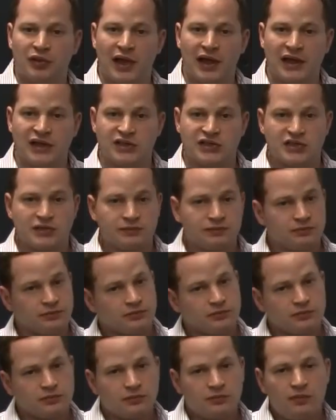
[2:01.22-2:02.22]
plans,
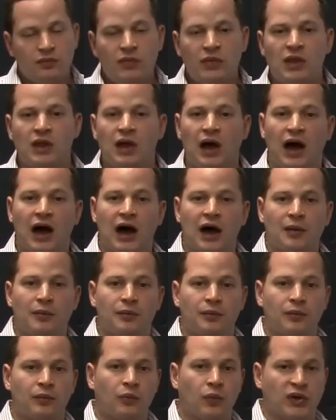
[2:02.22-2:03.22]

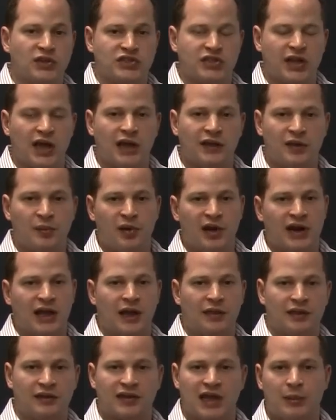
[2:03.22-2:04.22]
um, once again, depending
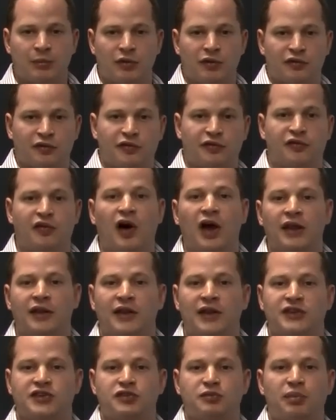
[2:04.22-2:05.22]
on the type of fund
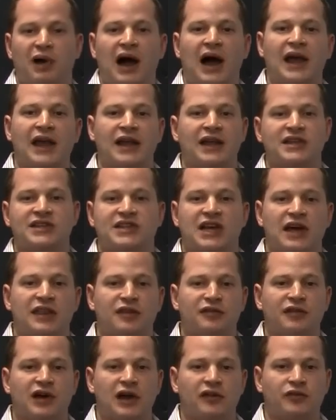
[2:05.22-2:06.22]
that you buy inside
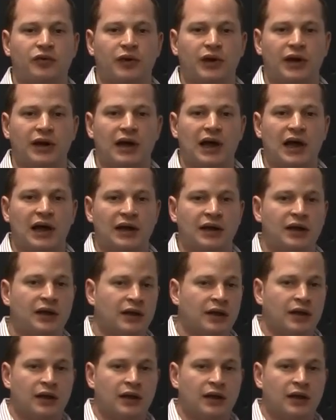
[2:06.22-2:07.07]
the 529,